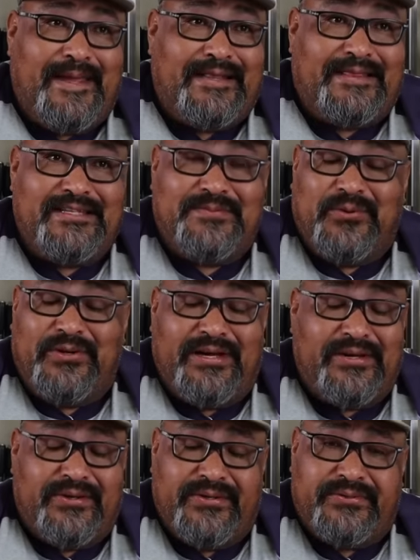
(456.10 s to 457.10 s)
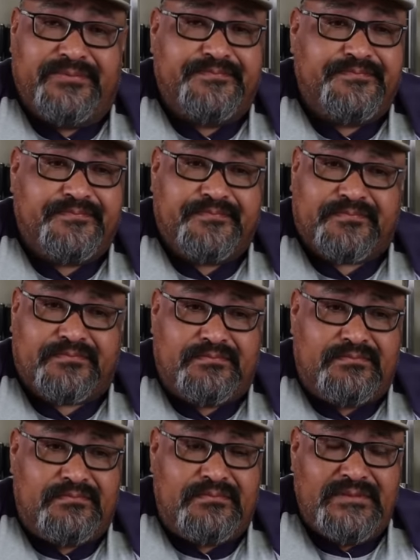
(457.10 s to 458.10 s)
At this point, I don't know.
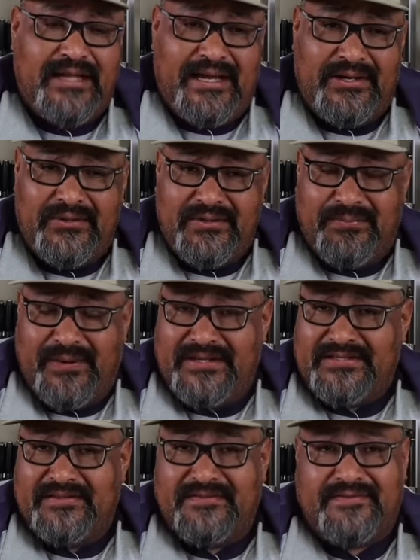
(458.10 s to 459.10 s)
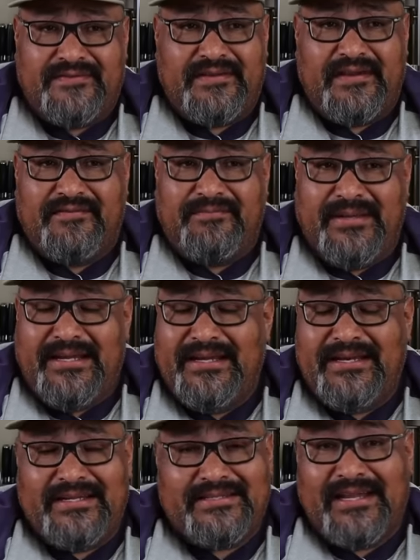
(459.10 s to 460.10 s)
I know the price of
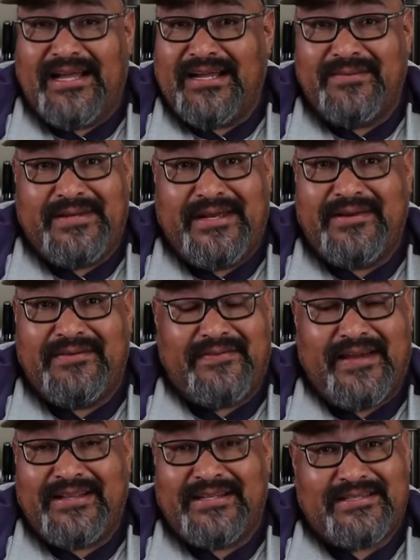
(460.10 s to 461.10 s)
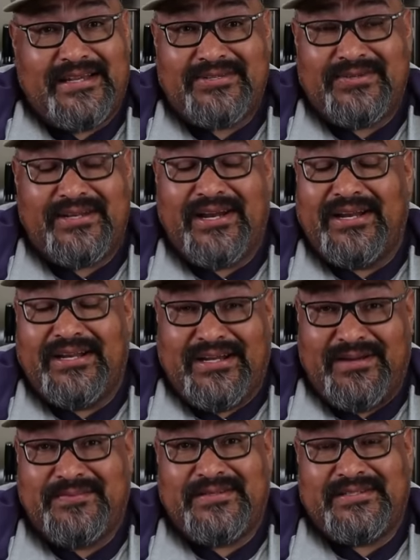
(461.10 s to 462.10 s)
meat has not come down. In fact, it's actually gone
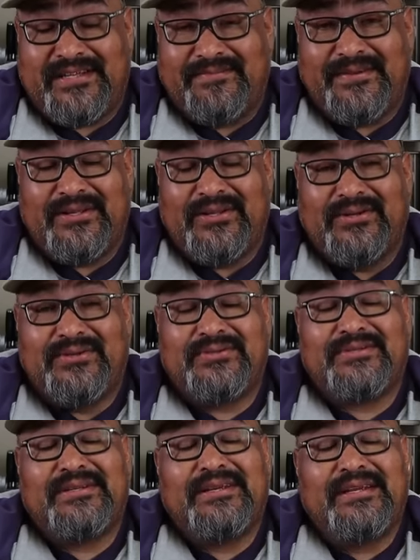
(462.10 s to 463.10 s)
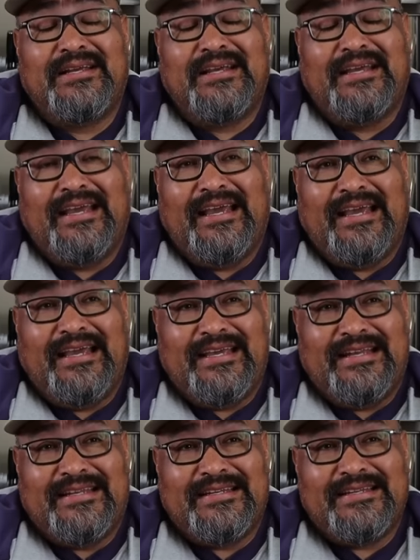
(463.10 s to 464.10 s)
up since I've been closed.
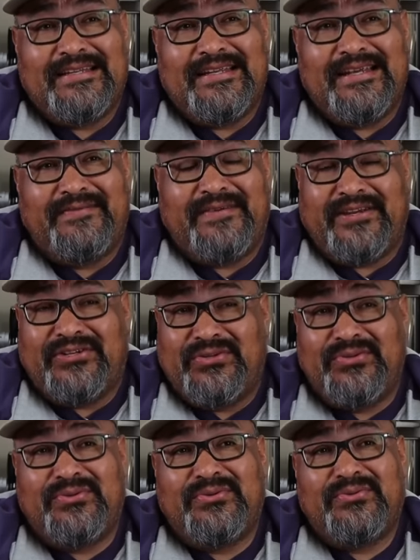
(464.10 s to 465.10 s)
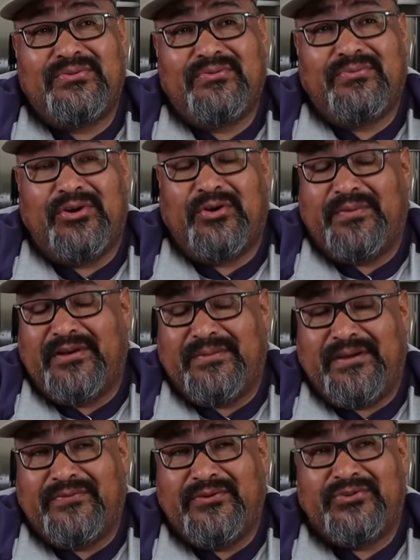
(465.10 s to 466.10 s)
And if I do reopen up
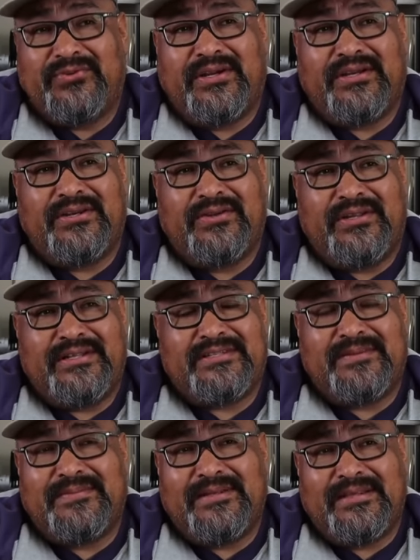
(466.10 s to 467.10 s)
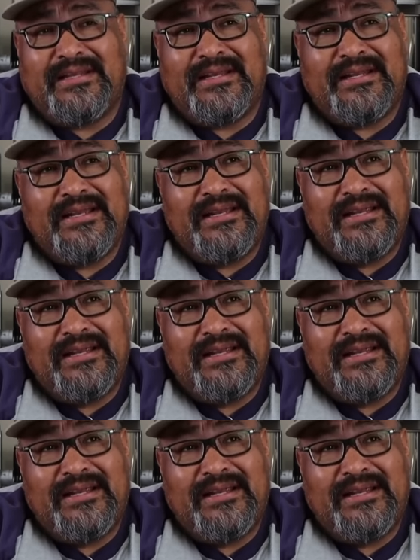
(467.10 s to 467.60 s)
my food truck, you know, that's something that